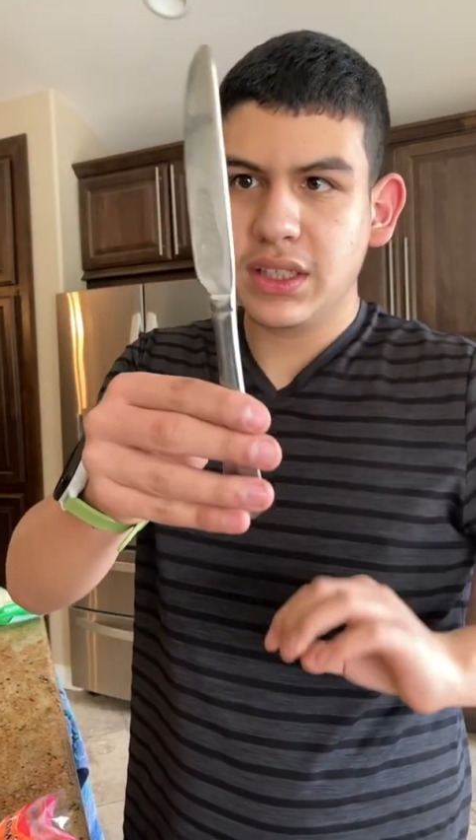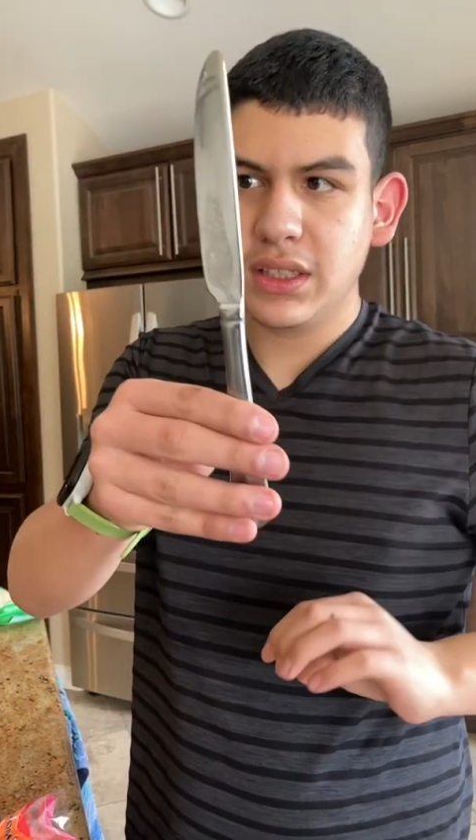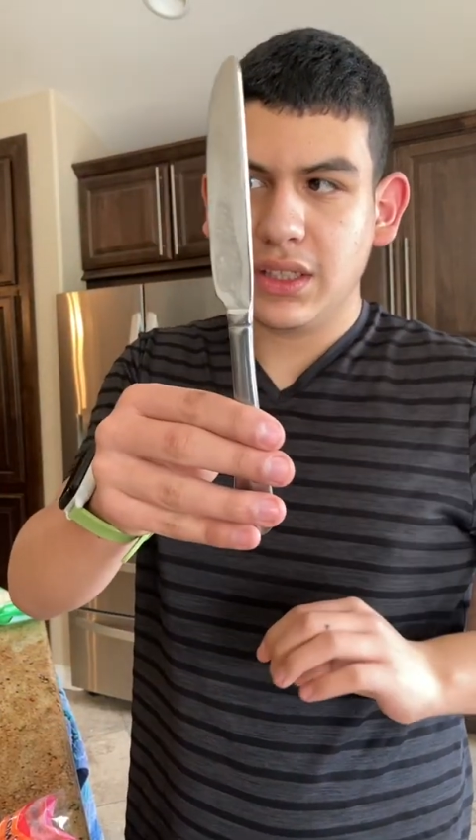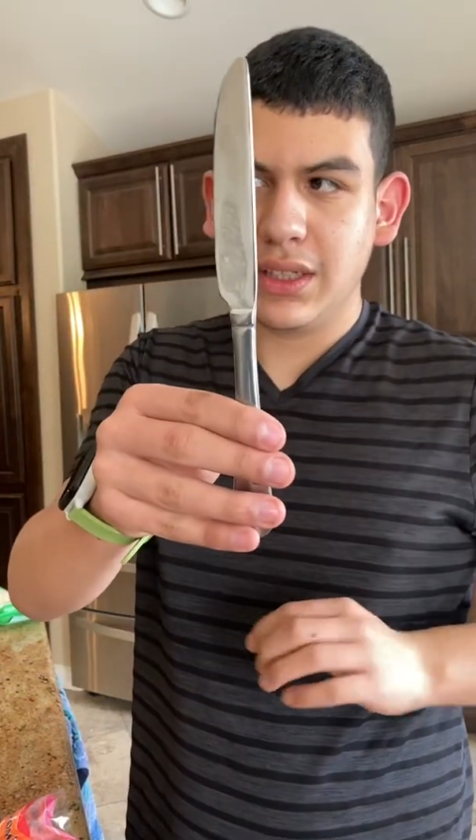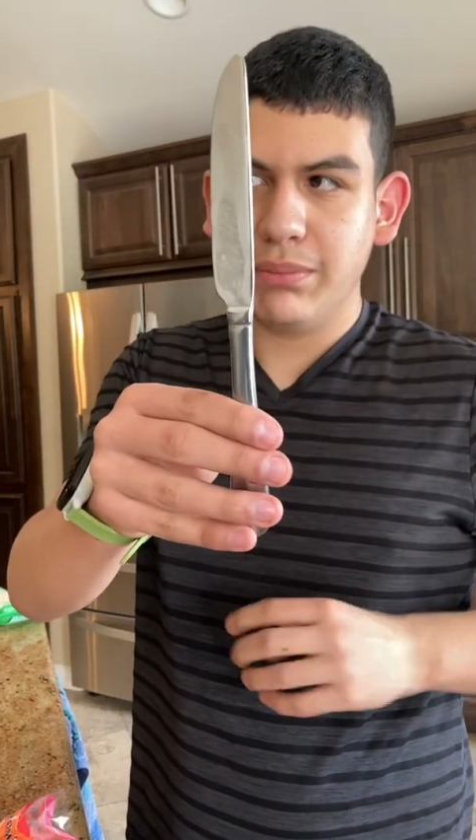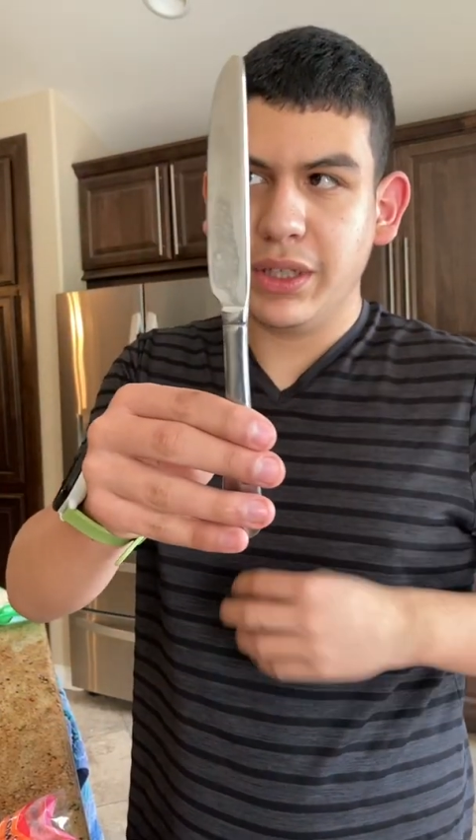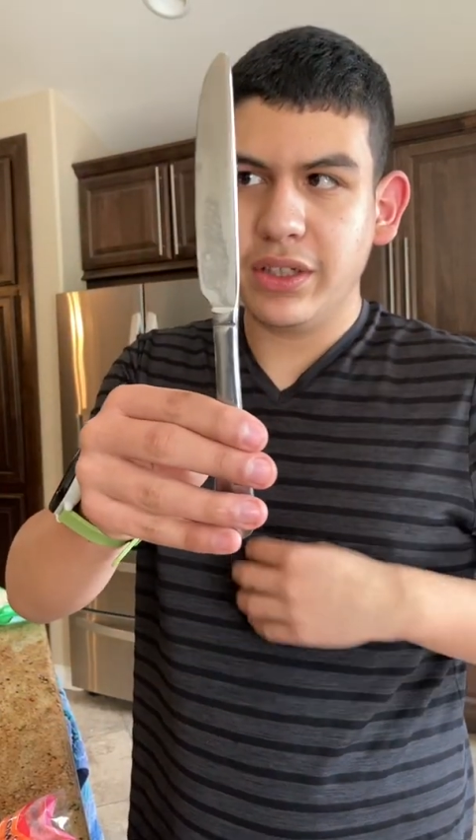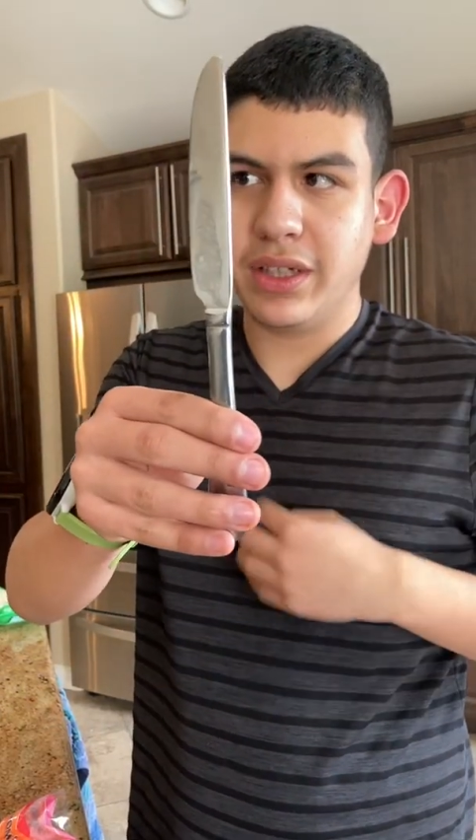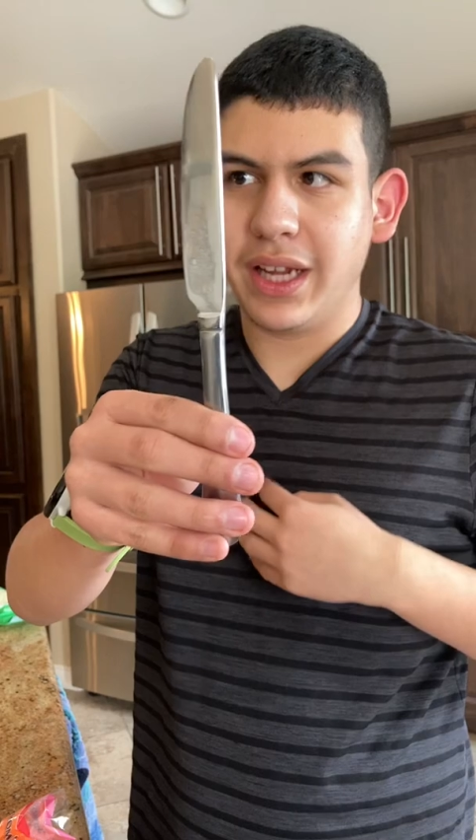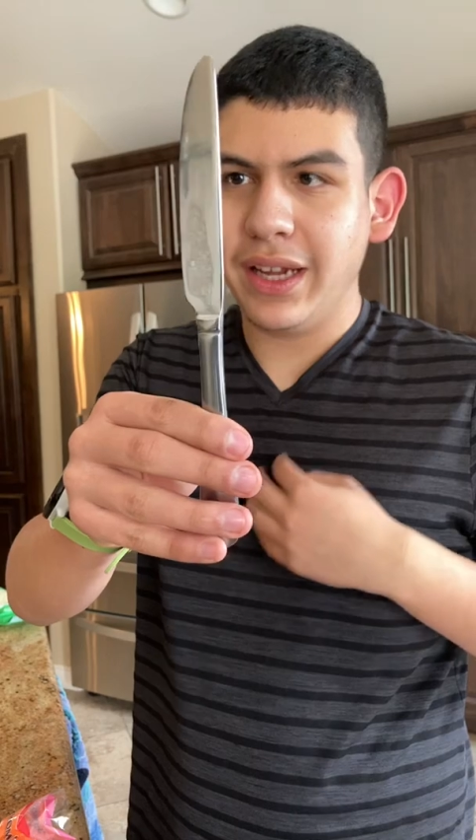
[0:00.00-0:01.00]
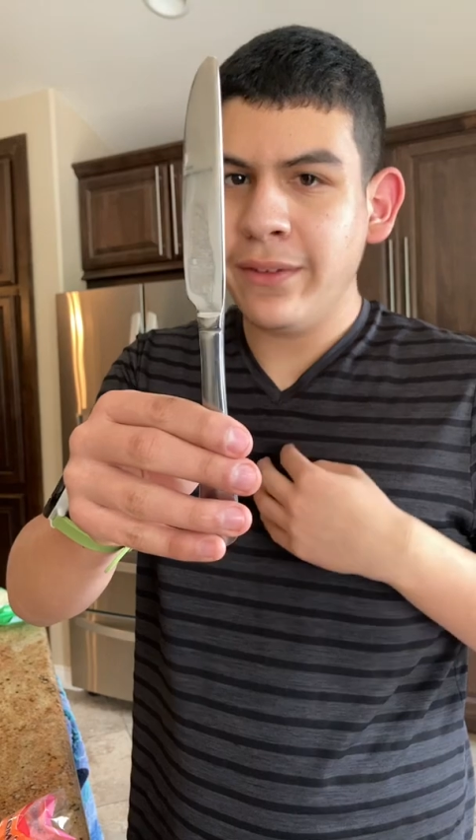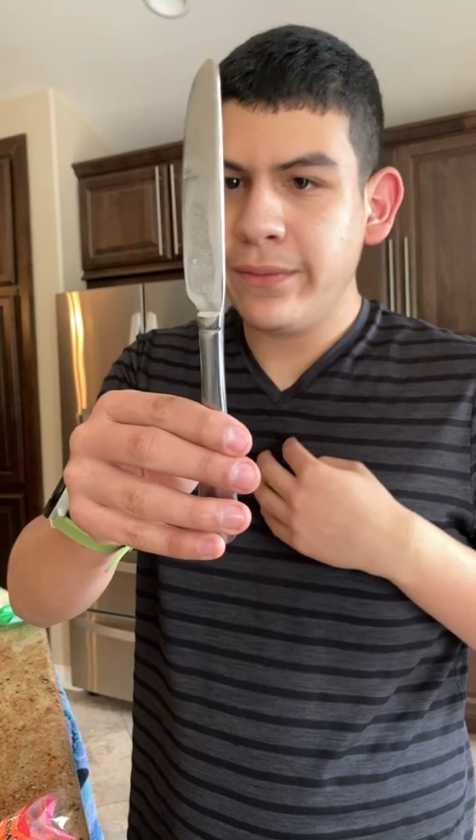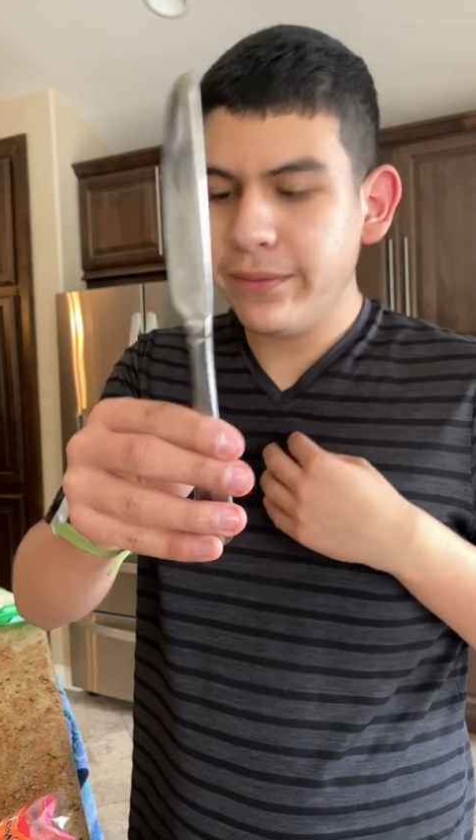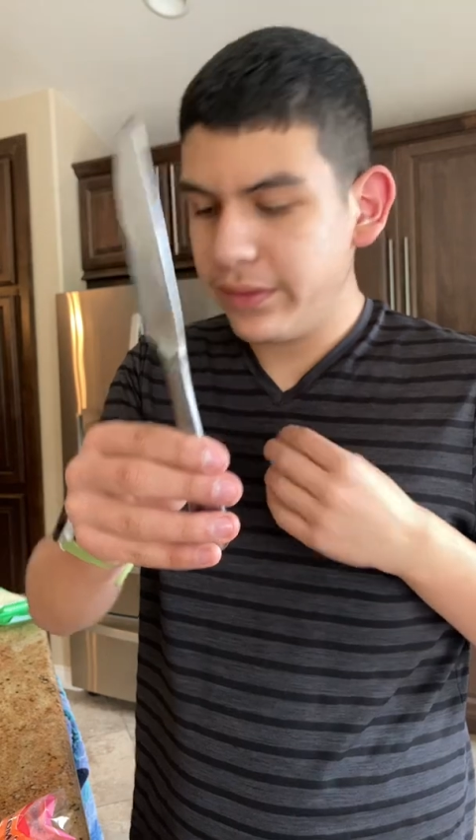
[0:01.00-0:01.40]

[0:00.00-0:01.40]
butter knife.